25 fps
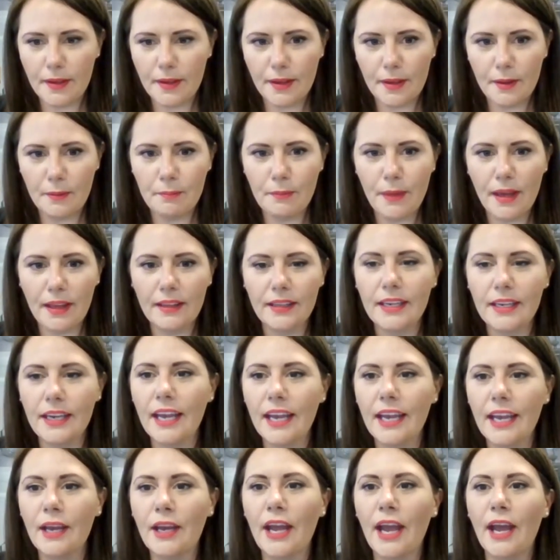Melanie,
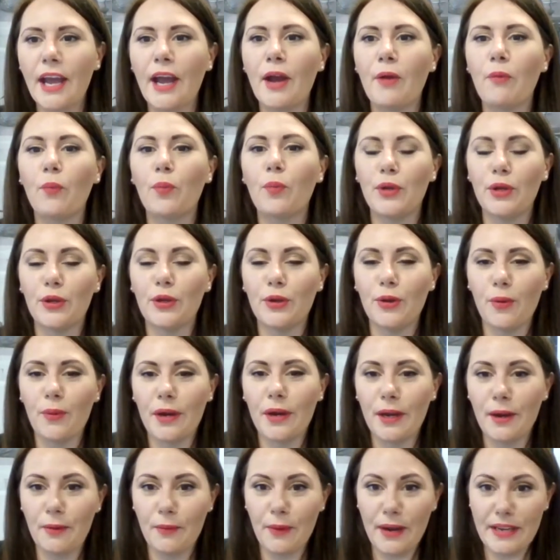you know what
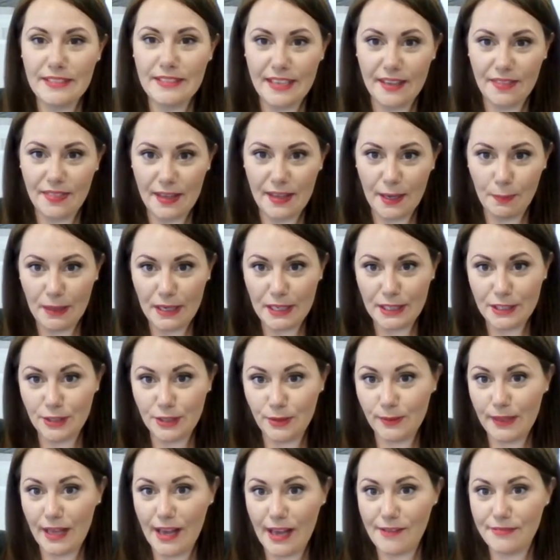it was? I think because
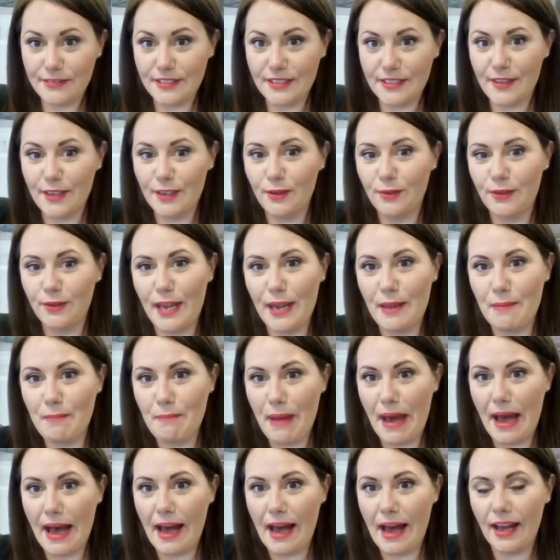you left and then you came
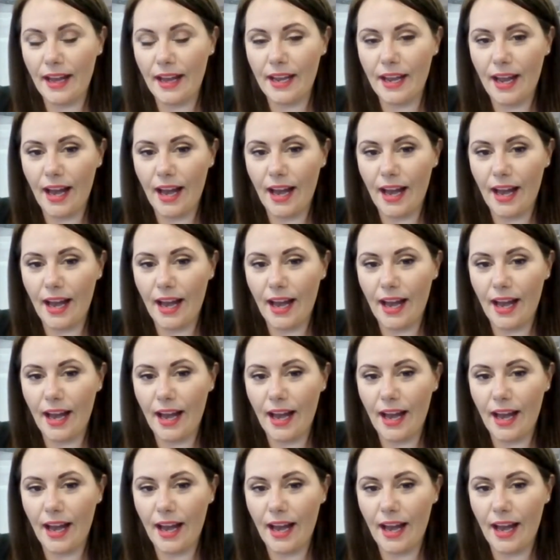back,